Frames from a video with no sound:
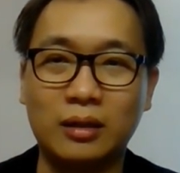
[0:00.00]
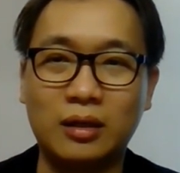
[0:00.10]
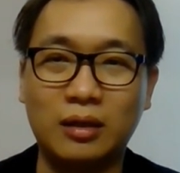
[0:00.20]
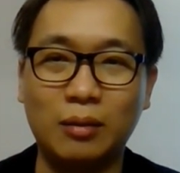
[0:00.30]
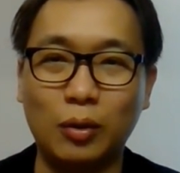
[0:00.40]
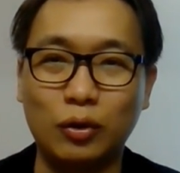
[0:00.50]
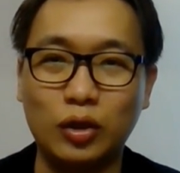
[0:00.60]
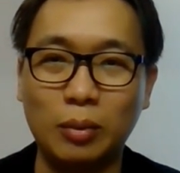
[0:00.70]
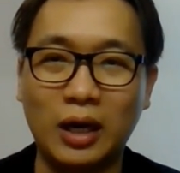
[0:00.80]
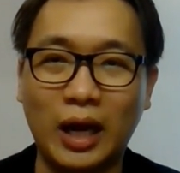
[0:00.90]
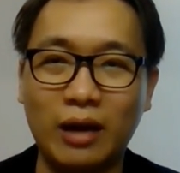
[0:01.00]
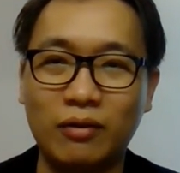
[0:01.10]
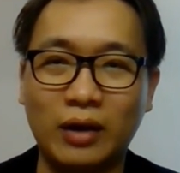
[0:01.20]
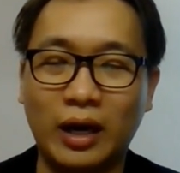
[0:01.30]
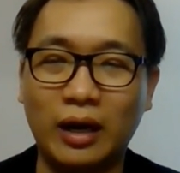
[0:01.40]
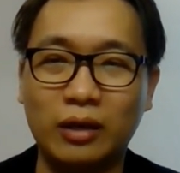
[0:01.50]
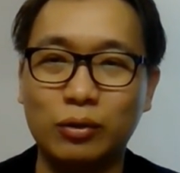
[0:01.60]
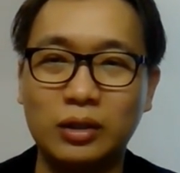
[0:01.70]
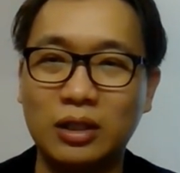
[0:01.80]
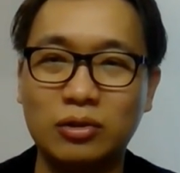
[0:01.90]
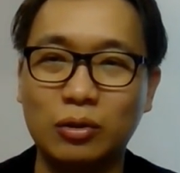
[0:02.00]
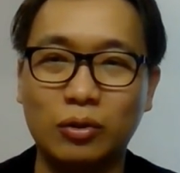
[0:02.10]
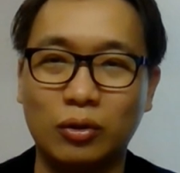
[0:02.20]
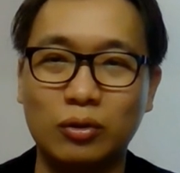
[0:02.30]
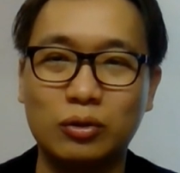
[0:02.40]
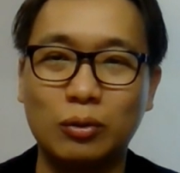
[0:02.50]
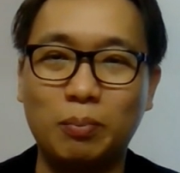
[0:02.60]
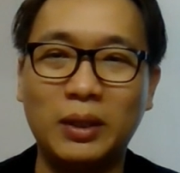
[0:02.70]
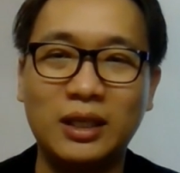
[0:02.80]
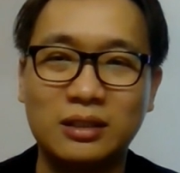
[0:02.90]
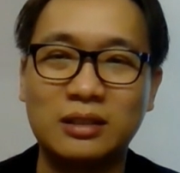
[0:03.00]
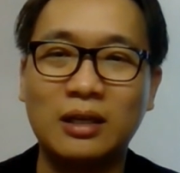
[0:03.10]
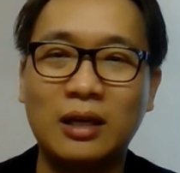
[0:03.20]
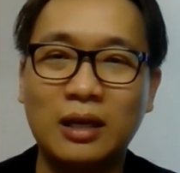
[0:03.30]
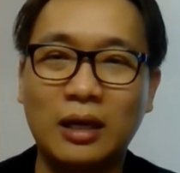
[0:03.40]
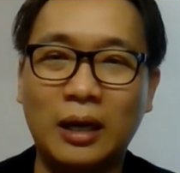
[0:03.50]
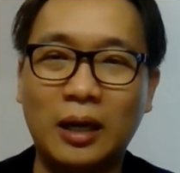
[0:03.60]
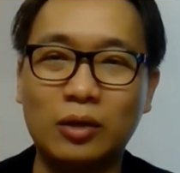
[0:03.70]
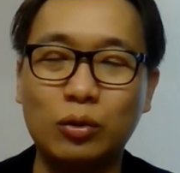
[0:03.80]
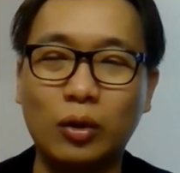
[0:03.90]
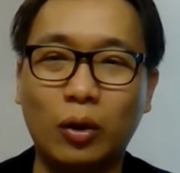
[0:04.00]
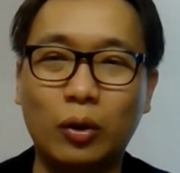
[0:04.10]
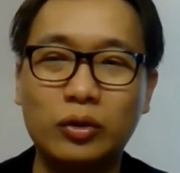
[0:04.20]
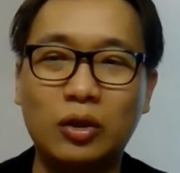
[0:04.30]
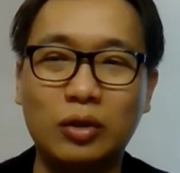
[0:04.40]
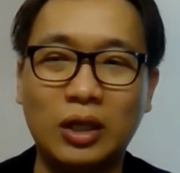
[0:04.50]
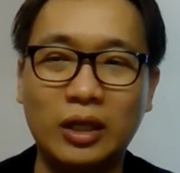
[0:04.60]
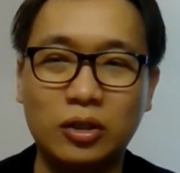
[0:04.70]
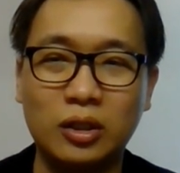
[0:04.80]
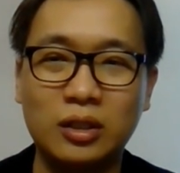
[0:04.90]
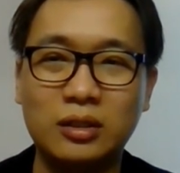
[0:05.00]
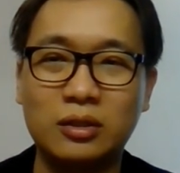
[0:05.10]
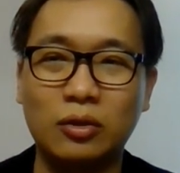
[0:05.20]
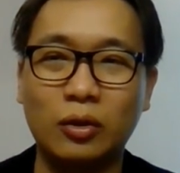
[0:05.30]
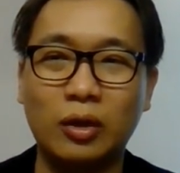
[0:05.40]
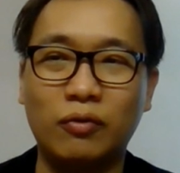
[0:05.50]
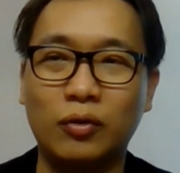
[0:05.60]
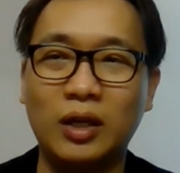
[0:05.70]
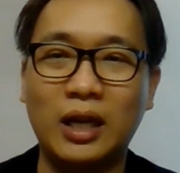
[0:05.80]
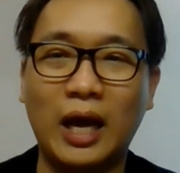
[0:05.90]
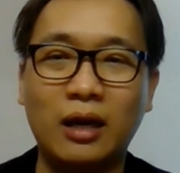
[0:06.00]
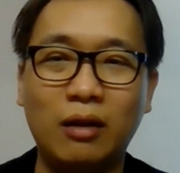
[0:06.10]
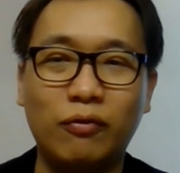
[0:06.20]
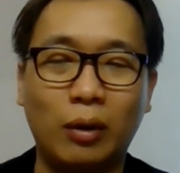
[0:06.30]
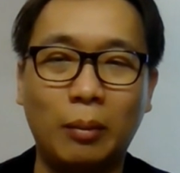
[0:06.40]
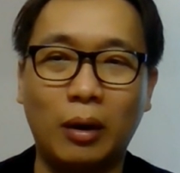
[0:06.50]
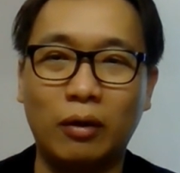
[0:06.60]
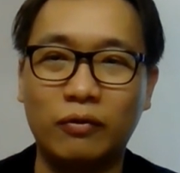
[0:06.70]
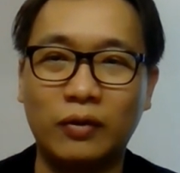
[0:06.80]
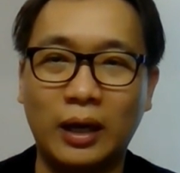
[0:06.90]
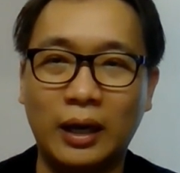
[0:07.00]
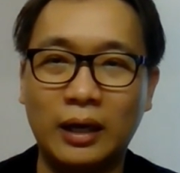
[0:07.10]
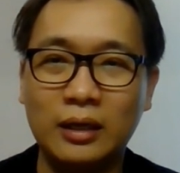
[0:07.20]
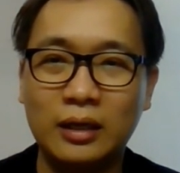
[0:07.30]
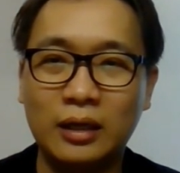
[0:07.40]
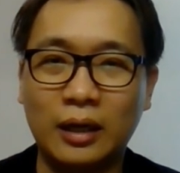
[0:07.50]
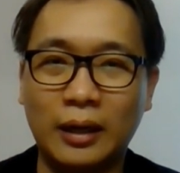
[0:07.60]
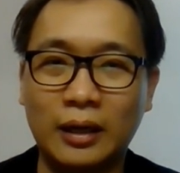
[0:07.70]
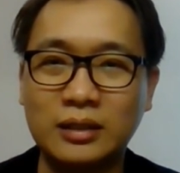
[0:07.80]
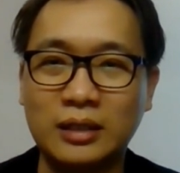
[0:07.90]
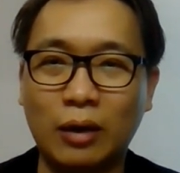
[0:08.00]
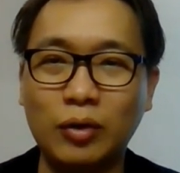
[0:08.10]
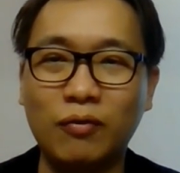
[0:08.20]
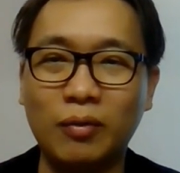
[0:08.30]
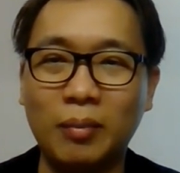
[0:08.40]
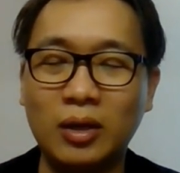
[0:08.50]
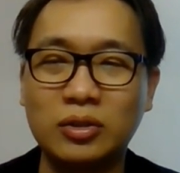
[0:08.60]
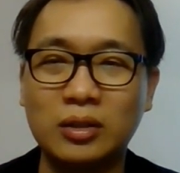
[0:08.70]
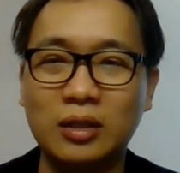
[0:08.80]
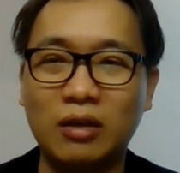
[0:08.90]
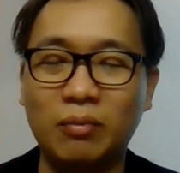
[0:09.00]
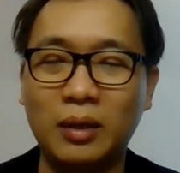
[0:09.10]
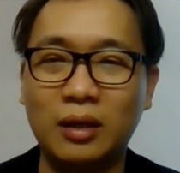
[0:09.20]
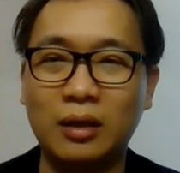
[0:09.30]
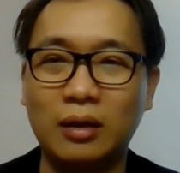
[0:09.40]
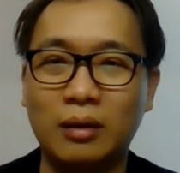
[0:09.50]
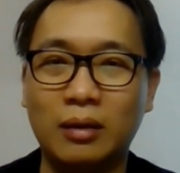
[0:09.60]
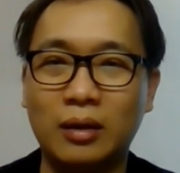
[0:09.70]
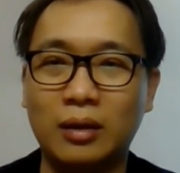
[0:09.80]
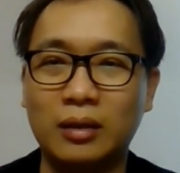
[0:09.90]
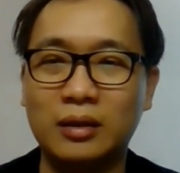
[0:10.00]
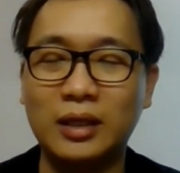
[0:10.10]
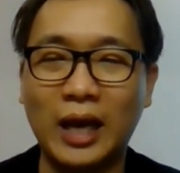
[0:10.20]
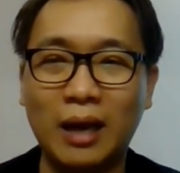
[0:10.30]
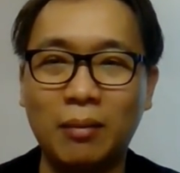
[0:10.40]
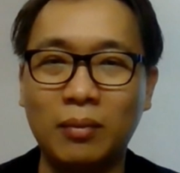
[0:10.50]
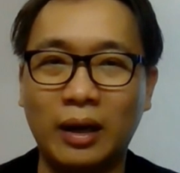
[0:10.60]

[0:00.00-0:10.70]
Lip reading: keep your dream alive? I don't think so. You know? So please do your own due diligence. You know, if you need any form of sound information, give me a DM.